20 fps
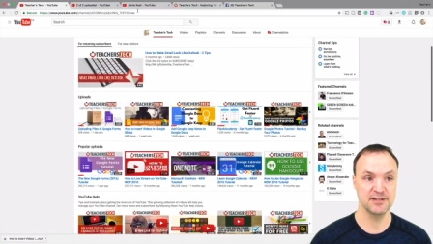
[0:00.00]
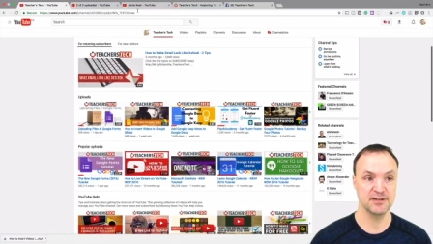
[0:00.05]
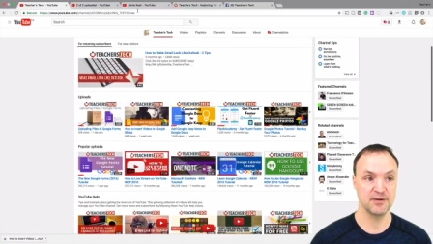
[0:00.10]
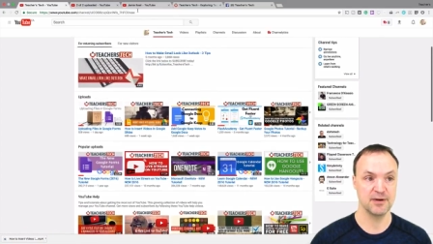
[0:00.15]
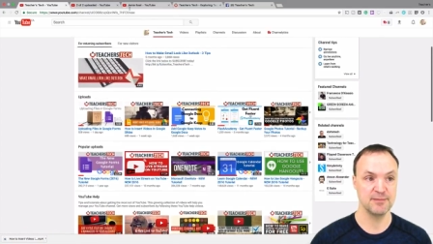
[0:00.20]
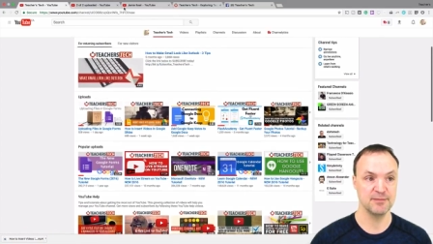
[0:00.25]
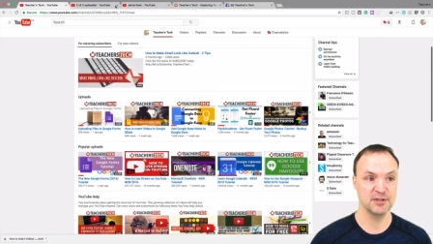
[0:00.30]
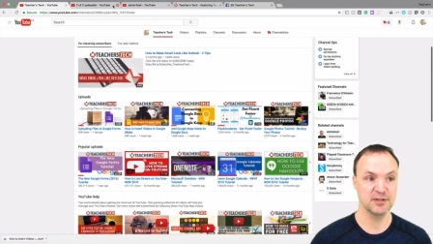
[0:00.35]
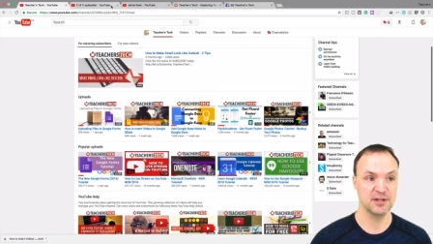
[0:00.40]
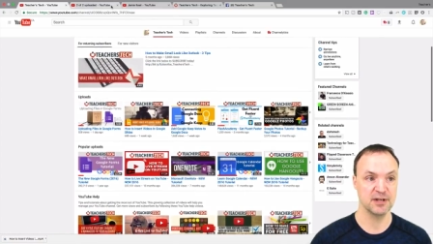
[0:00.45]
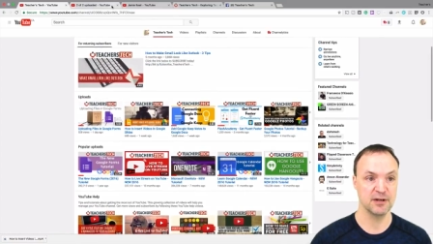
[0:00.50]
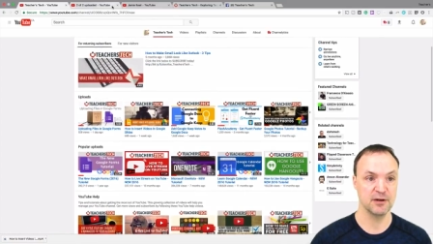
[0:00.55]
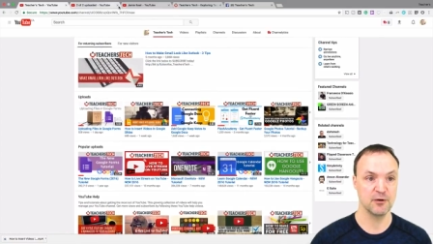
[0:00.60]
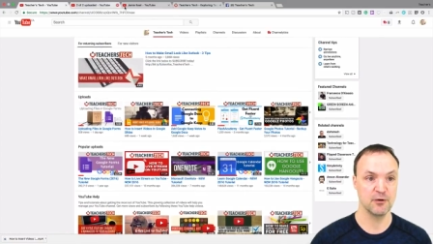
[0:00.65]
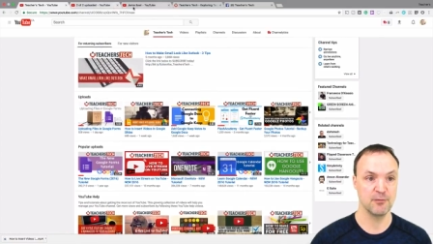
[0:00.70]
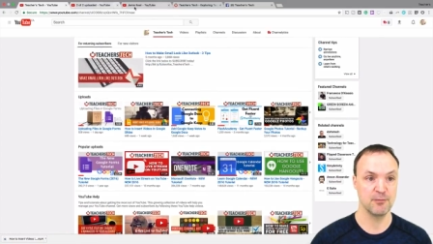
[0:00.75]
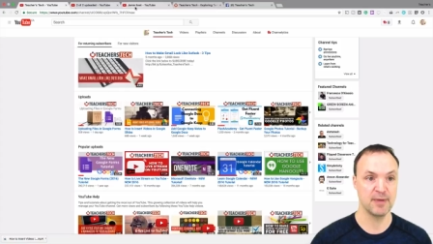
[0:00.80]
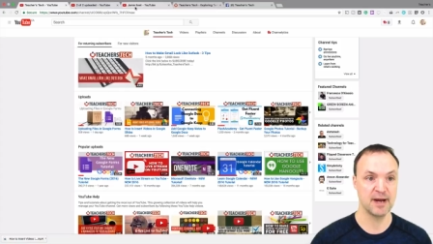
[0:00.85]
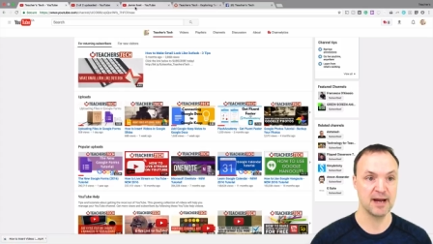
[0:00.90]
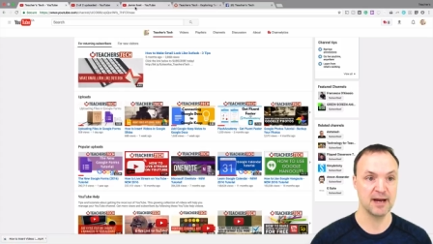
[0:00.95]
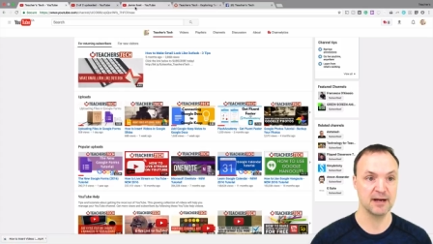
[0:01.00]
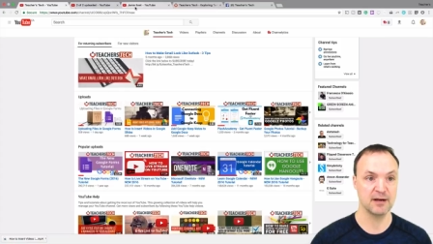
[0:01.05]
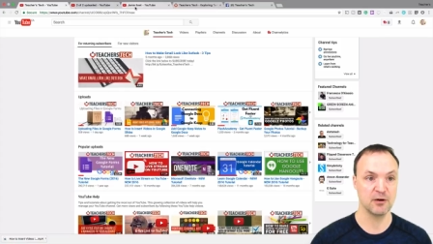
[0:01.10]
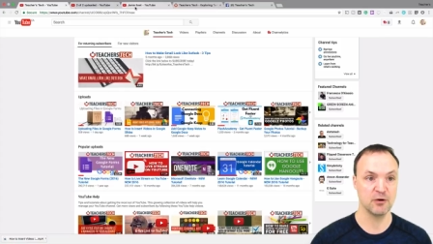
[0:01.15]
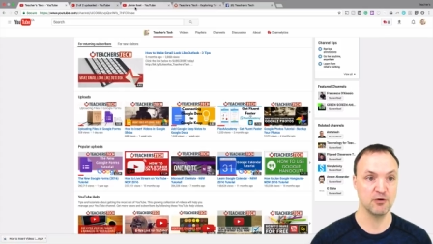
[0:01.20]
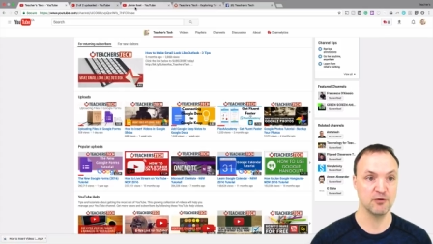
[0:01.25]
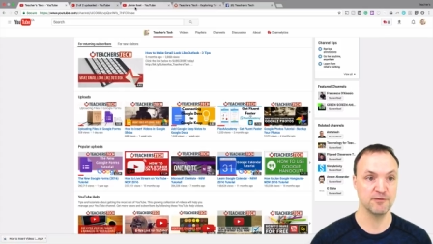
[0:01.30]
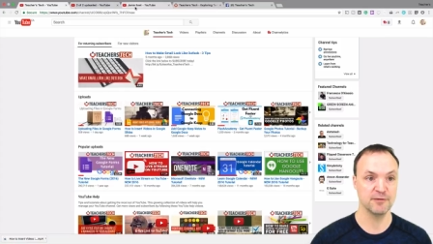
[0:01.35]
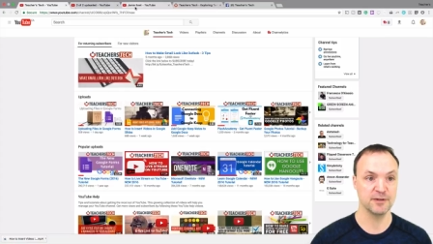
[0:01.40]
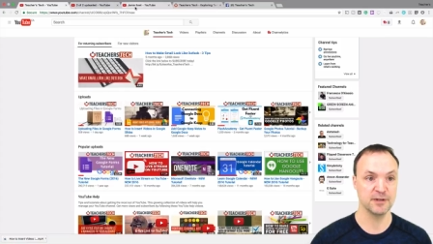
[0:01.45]
So I'm just going to go back
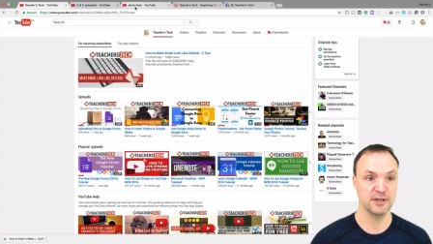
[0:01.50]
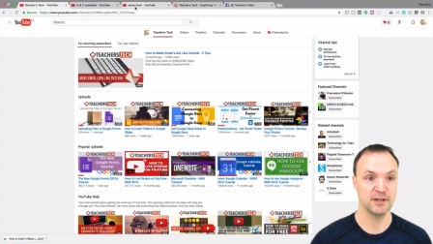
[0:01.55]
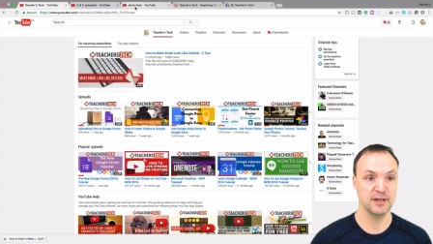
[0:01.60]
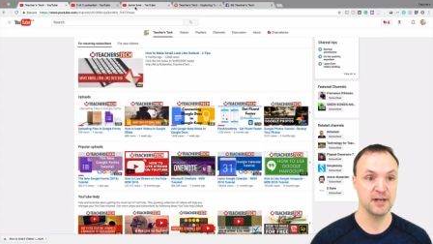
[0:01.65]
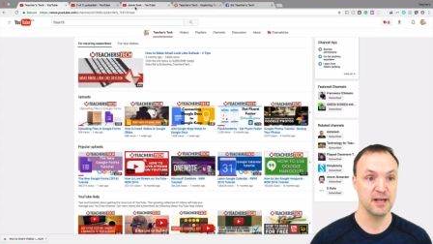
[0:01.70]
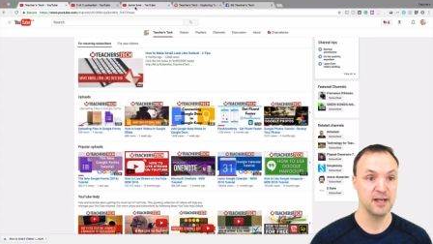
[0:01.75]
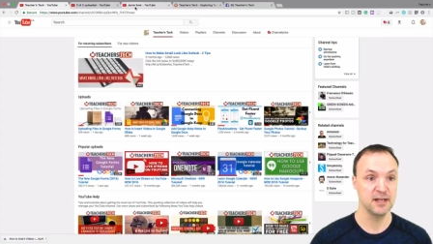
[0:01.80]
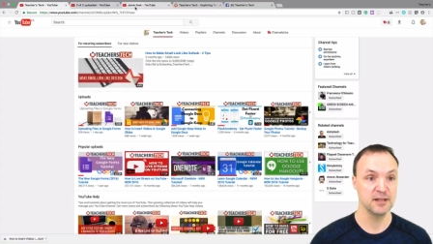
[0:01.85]
over